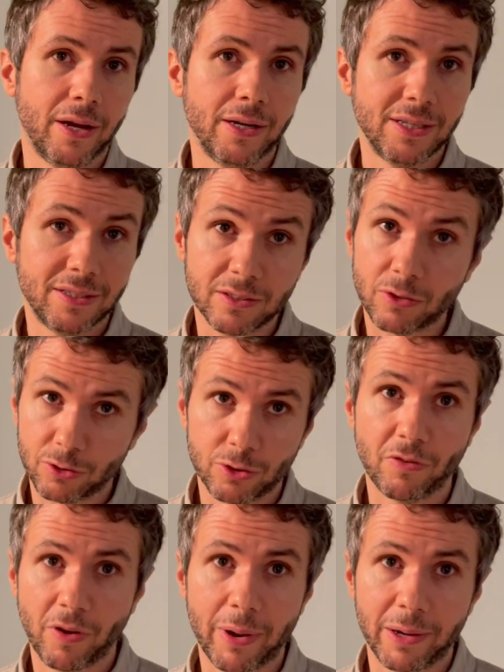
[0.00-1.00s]
and this is
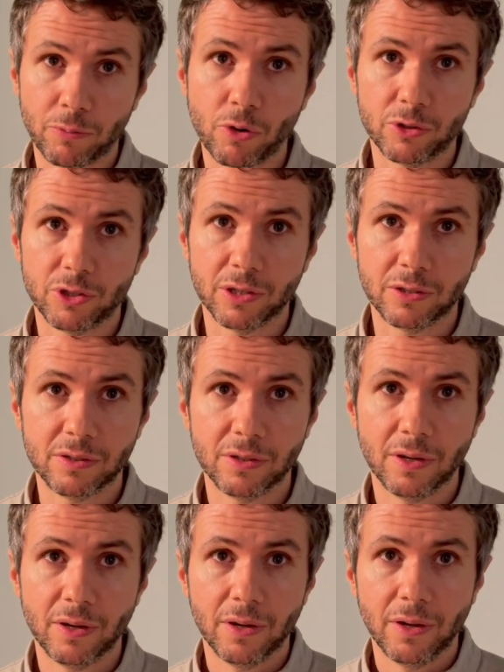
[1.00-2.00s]
also very important.
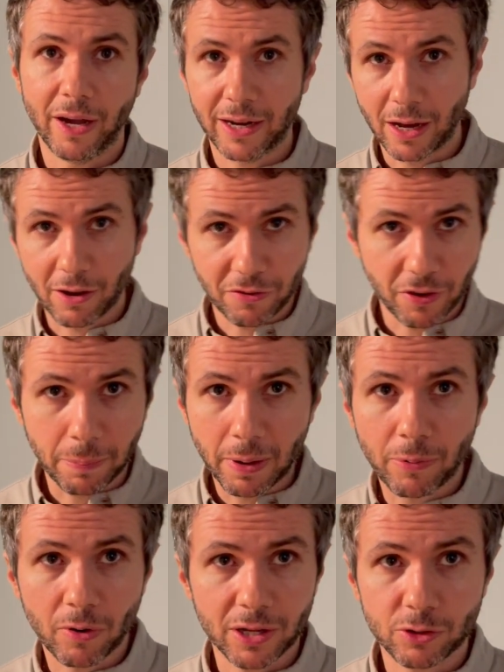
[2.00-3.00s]
And now I think
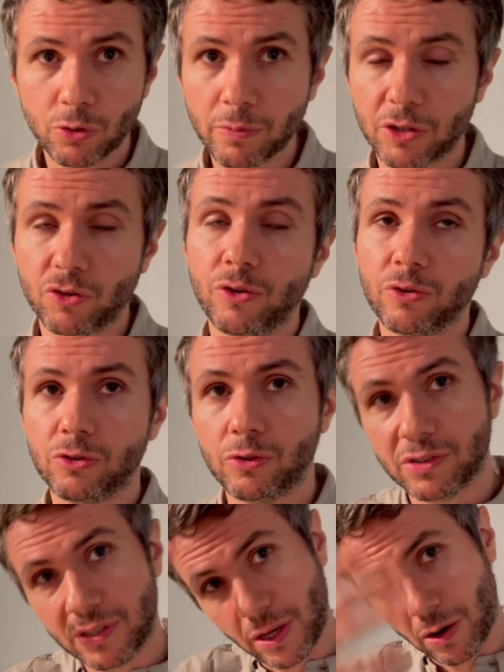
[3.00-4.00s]
people are too much used to
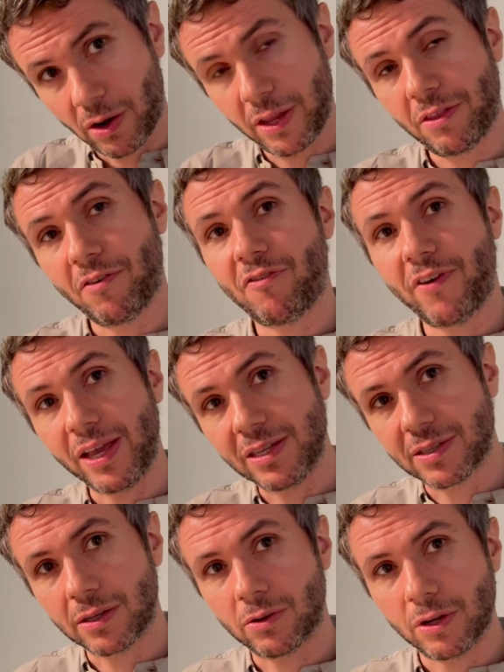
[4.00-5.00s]
see only the
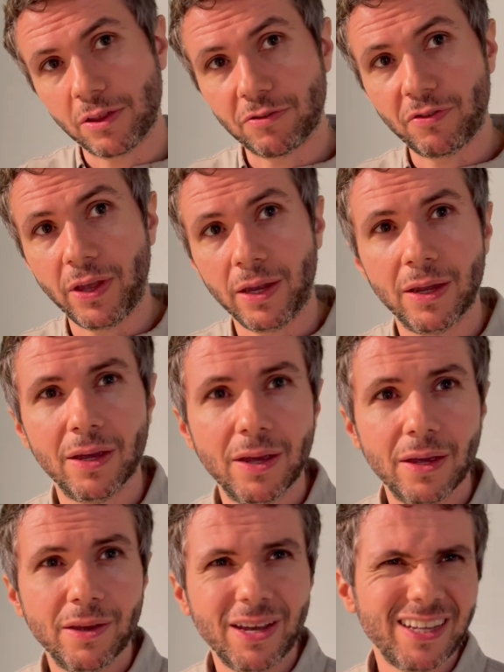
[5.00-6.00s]
face and only the thing.
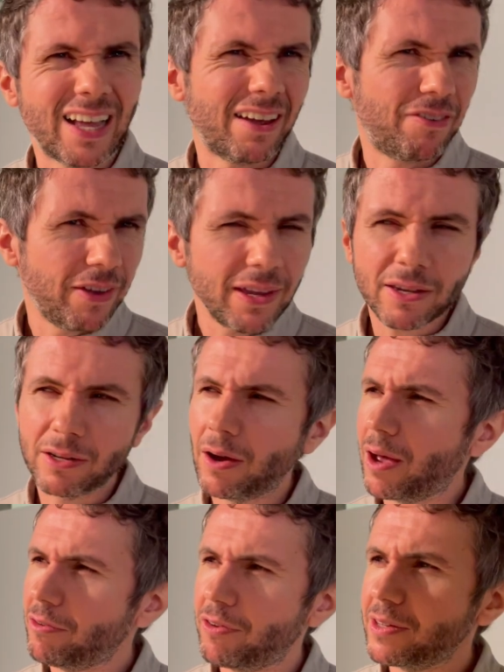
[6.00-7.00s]
I think, you know,
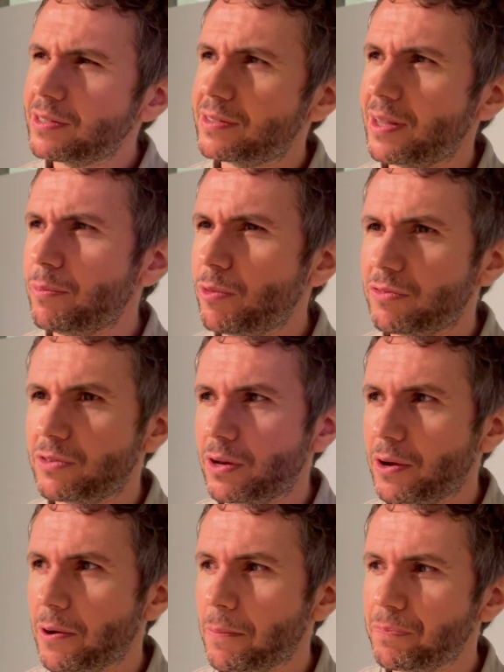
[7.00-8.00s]
I feel the same with
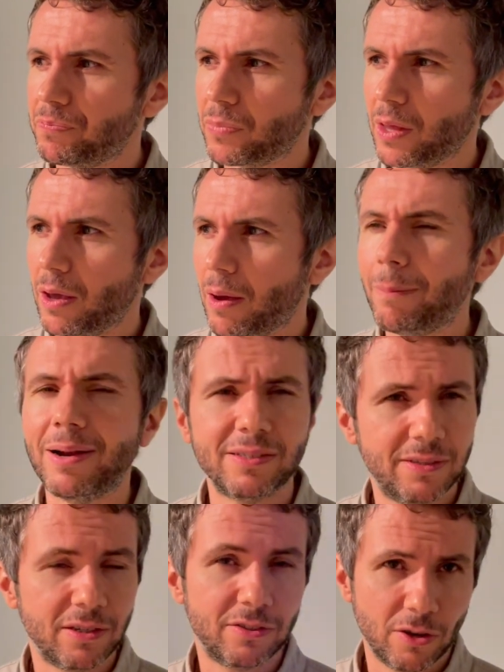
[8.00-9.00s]
the
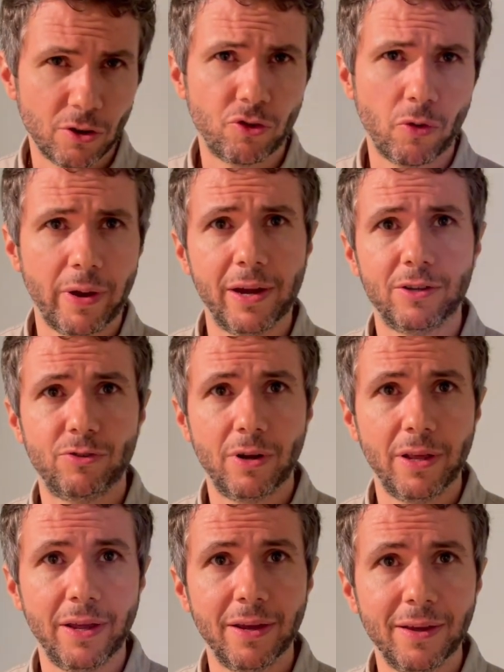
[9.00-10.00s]
plastic surgery,
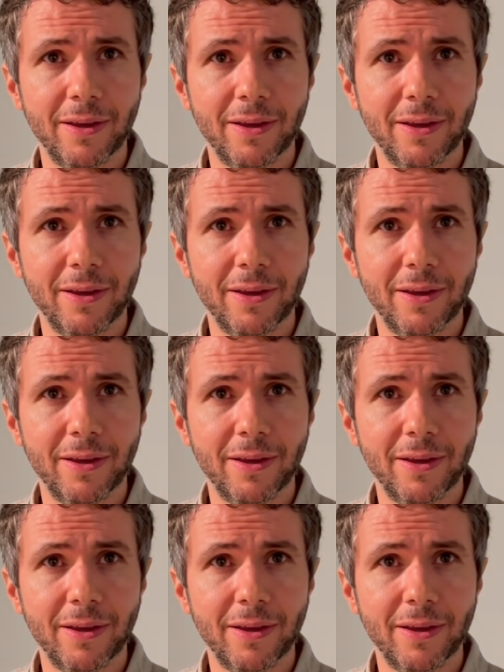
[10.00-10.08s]
actually.